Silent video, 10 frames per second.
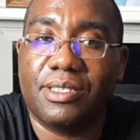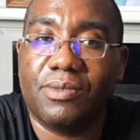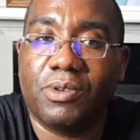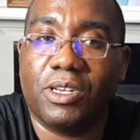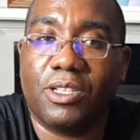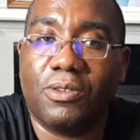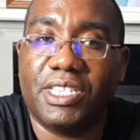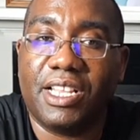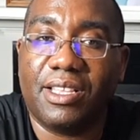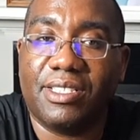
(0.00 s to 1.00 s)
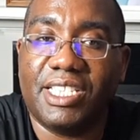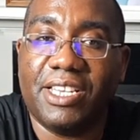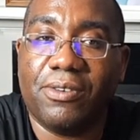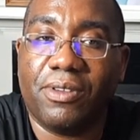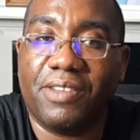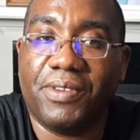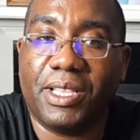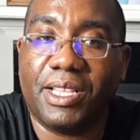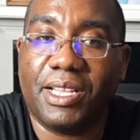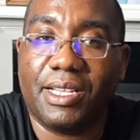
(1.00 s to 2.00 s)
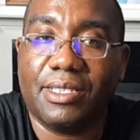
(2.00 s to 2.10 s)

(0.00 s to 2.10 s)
We're going to close at 10 or 11 o'clock.